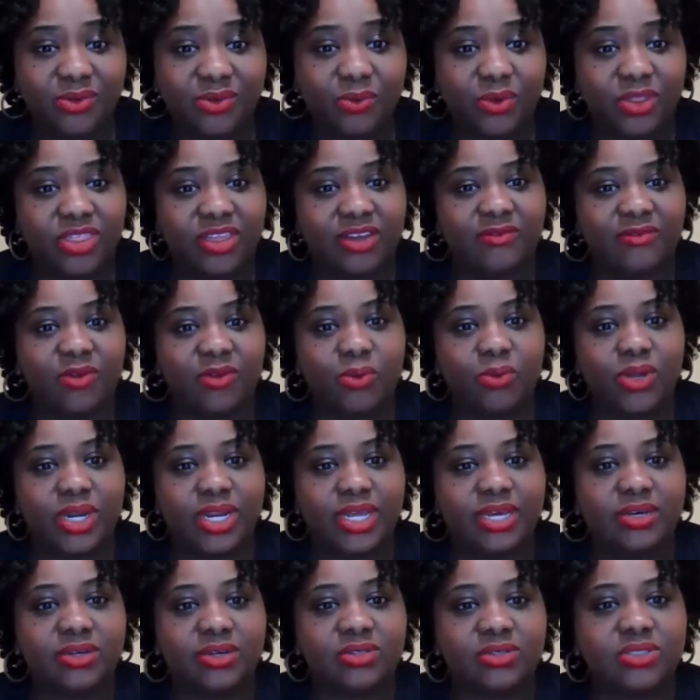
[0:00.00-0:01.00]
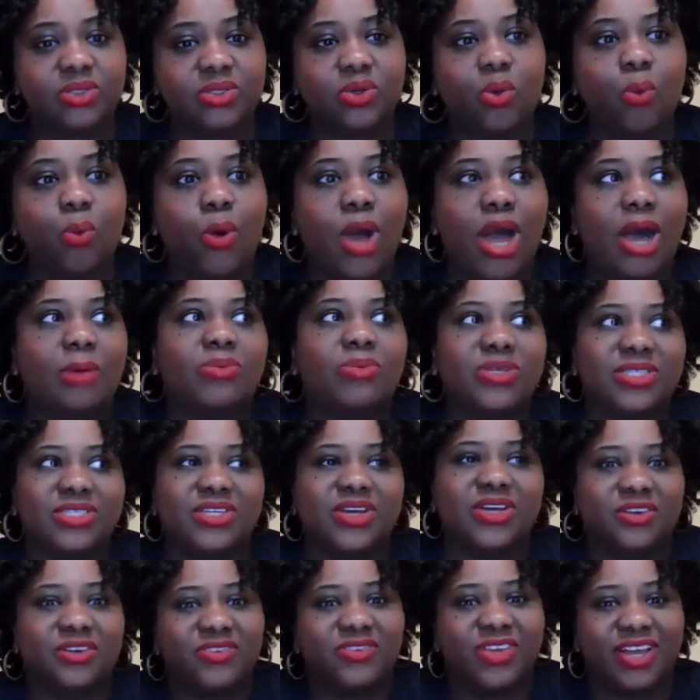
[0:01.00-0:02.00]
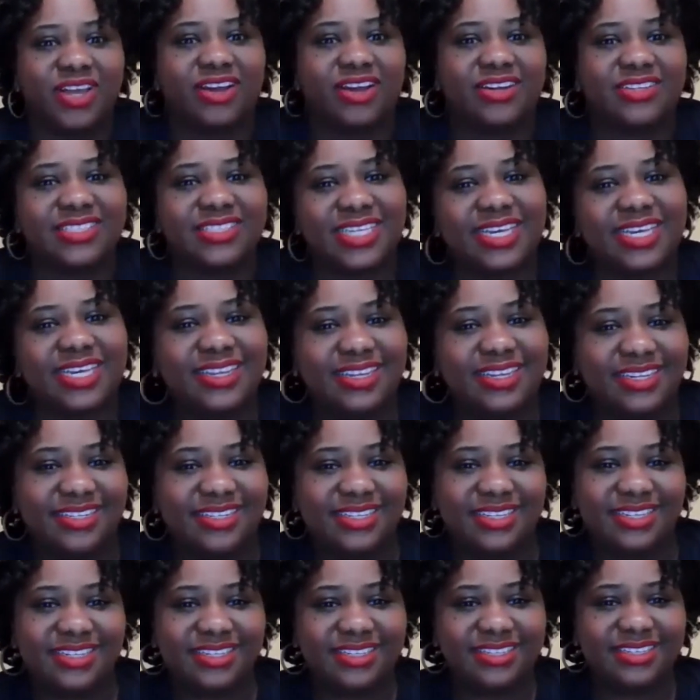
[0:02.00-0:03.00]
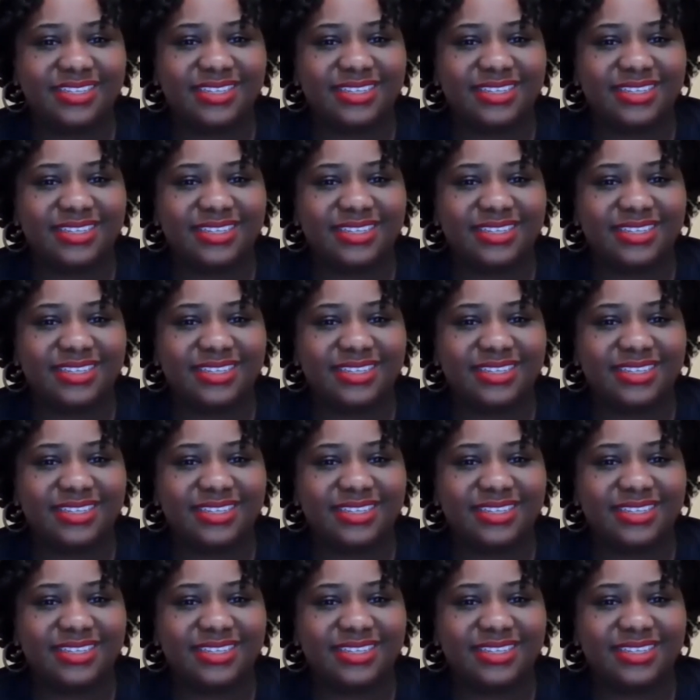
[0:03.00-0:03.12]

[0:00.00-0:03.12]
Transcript: with everyone else while preserving our sanity?